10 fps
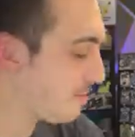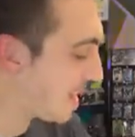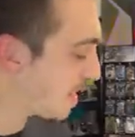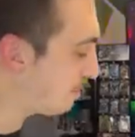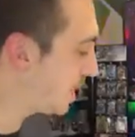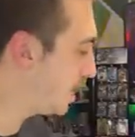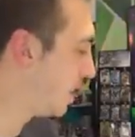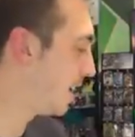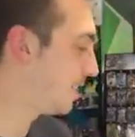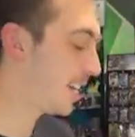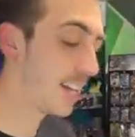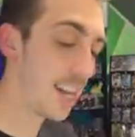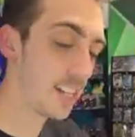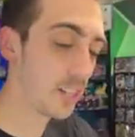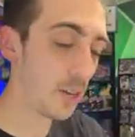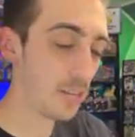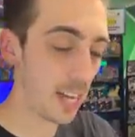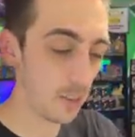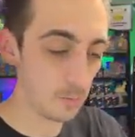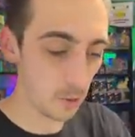maybe they kind of tone
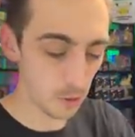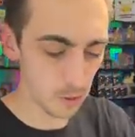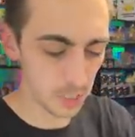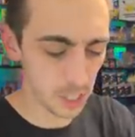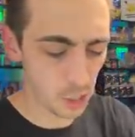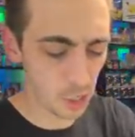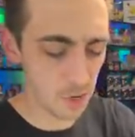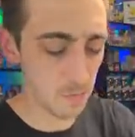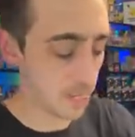down the pulls. It shouldn't